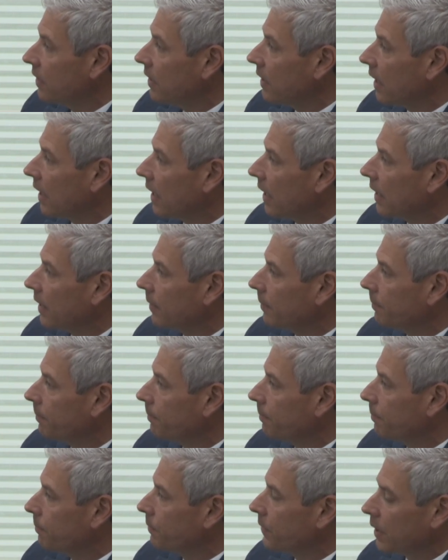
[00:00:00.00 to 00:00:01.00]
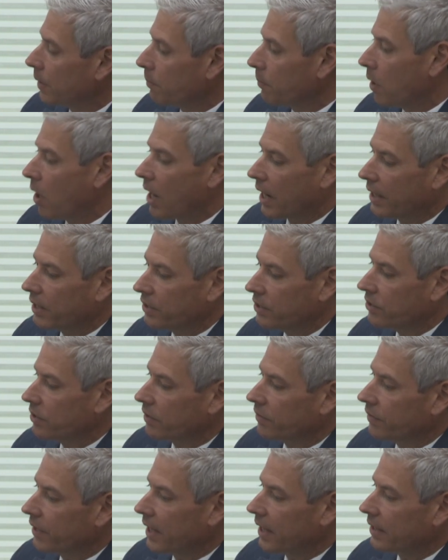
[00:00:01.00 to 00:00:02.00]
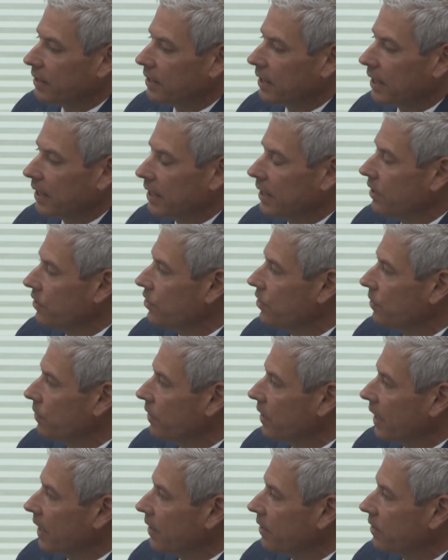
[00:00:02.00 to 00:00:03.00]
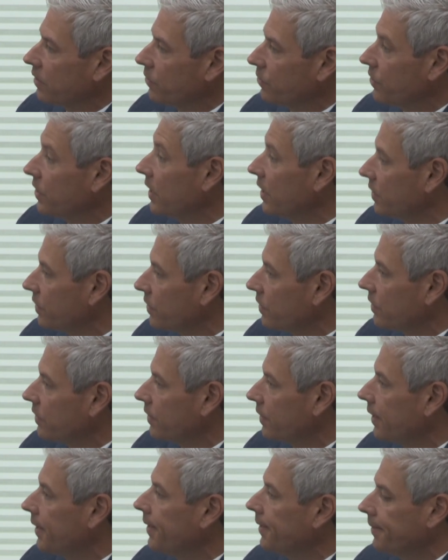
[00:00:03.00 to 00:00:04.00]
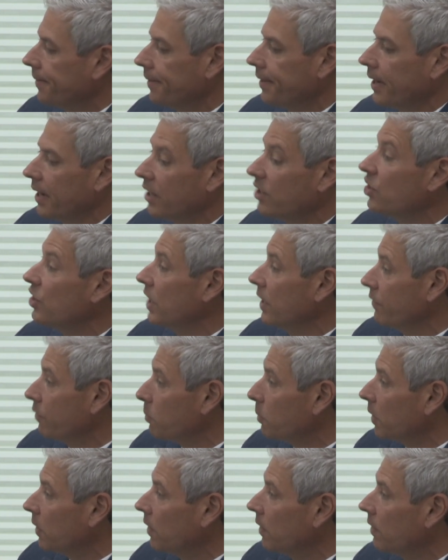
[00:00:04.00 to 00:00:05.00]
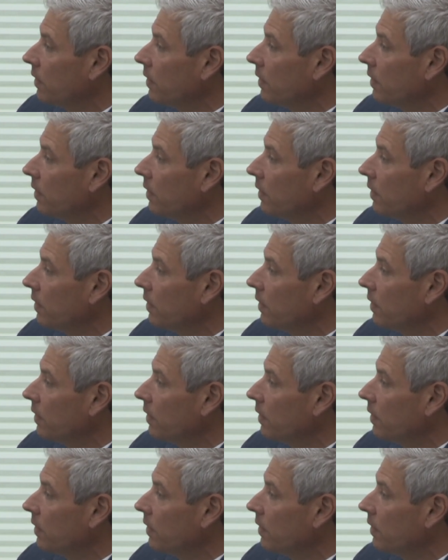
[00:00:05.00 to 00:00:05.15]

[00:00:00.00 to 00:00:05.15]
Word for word: um, you know pockets of that uh, issue that you see as achievable?